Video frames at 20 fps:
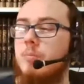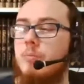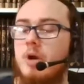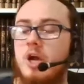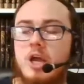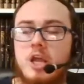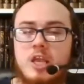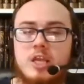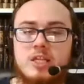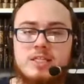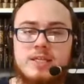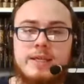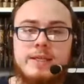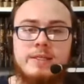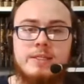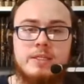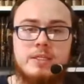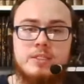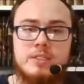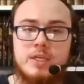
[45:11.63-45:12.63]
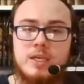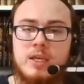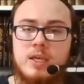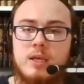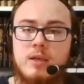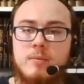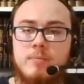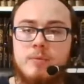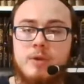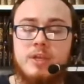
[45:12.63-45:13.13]
But I attended,
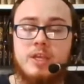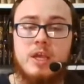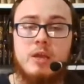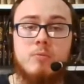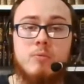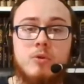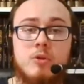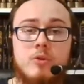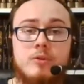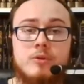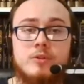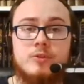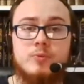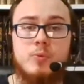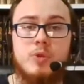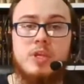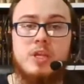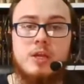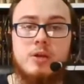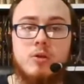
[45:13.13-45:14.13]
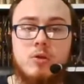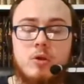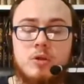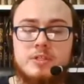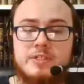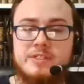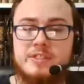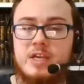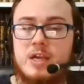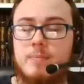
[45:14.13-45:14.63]
again, one of those weekend
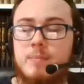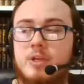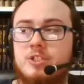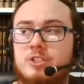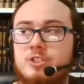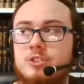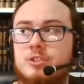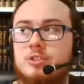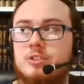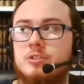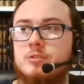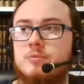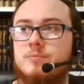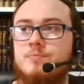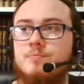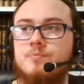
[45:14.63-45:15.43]
courses that I mentioned